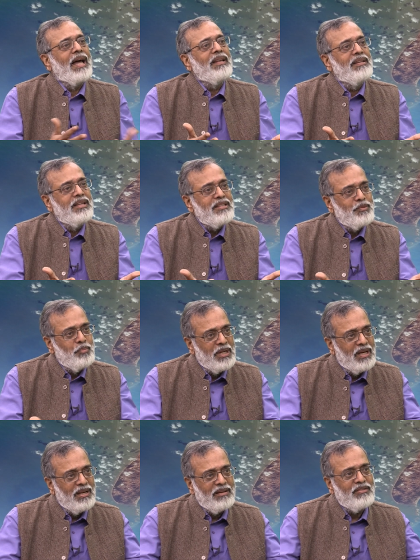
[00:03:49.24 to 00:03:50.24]
And this
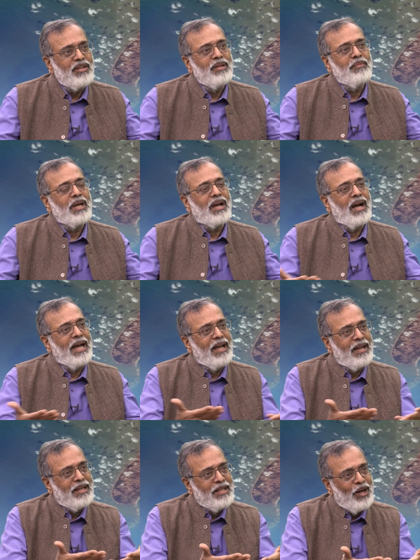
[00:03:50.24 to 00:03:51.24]
bigger
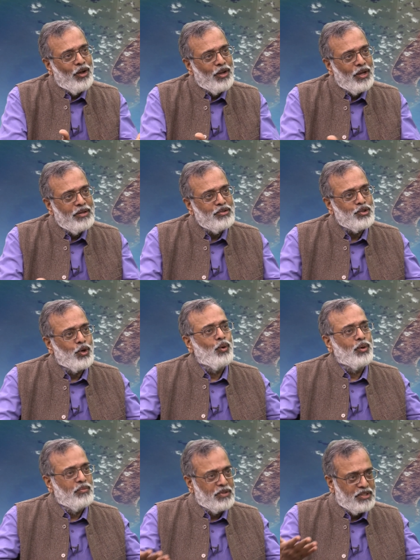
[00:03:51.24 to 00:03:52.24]

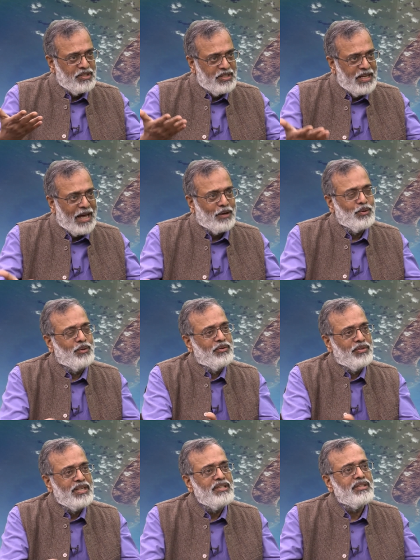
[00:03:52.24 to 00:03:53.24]
shoal, which is narrow
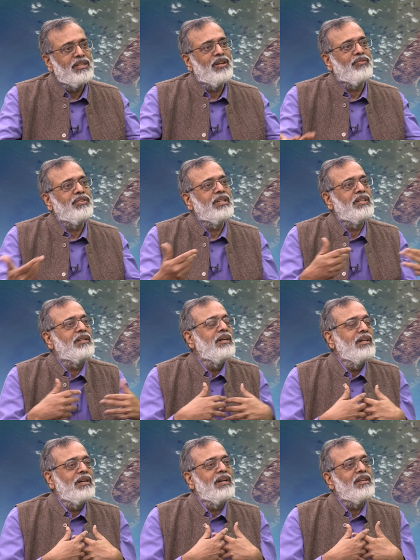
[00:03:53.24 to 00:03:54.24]
region of the
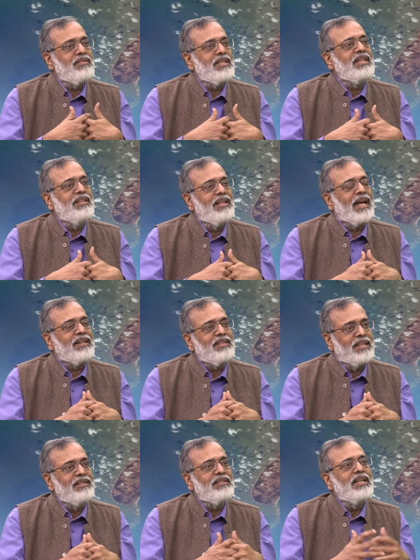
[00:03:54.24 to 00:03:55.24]
uh, sea in that
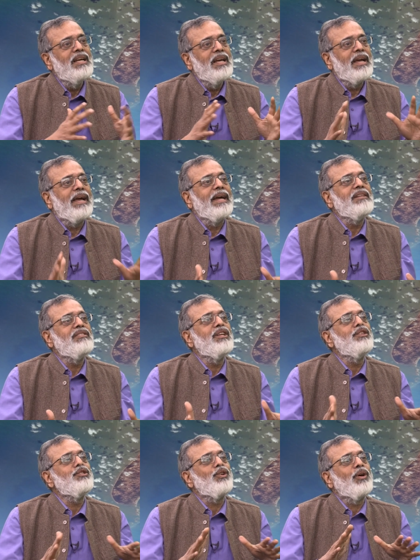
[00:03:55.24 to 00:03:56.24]
sense, gets
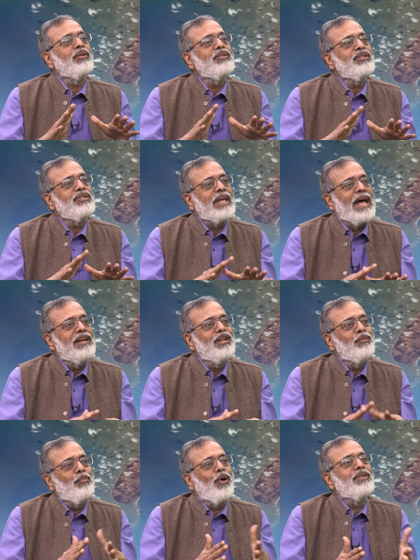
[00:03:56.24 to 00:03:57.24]
so sand
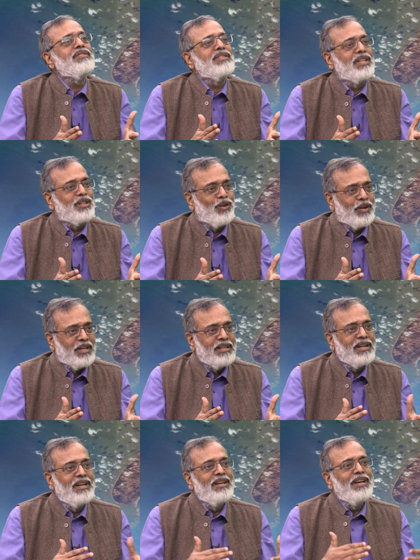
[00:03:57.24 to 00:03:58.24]
deposited on
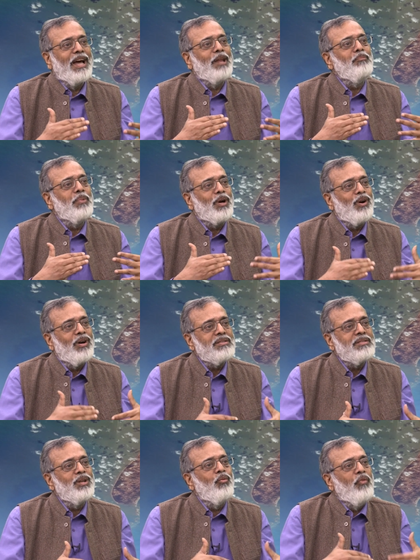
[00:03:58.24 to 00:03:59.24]
it. And
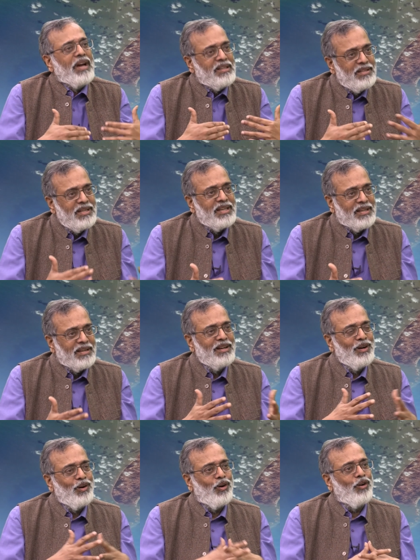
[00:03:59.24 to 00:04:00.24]
because the weathering
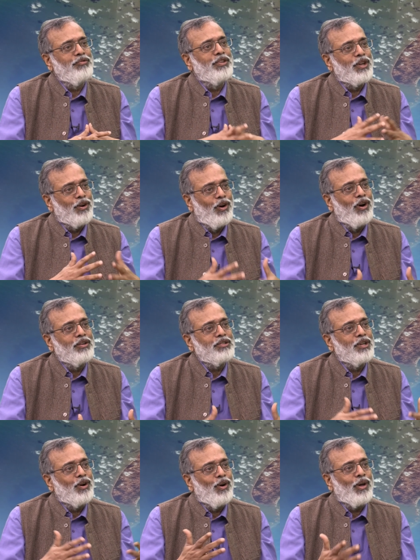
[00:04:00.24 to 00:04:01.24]
of the rocks,
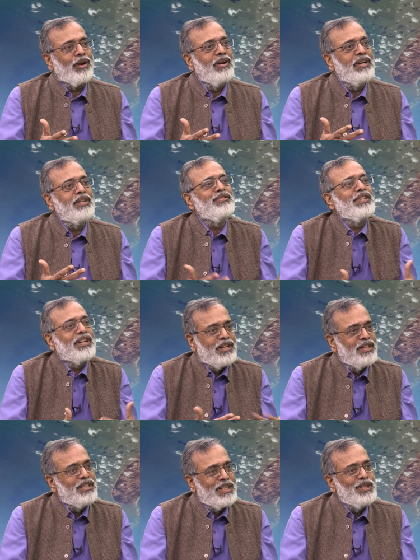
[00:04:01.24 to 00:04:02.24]
the coral reefs are
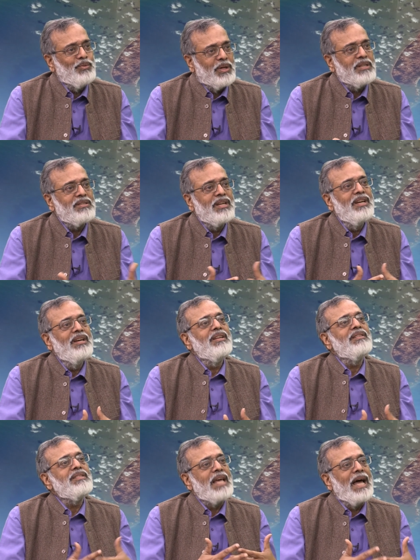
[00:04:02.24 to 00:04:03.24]
continuous,
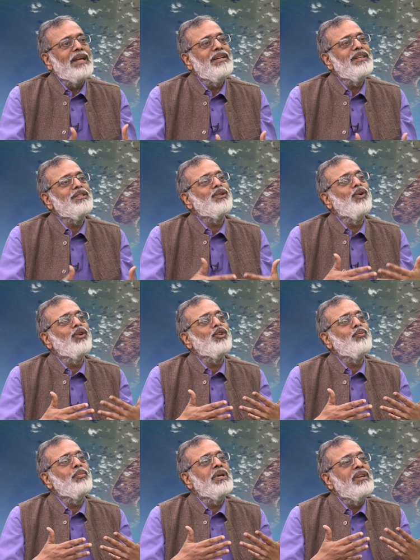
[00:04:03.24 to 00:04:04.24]
the sand is going
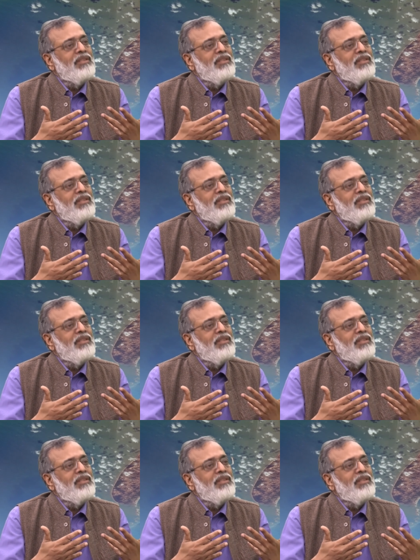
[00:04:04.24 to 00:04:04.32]
to be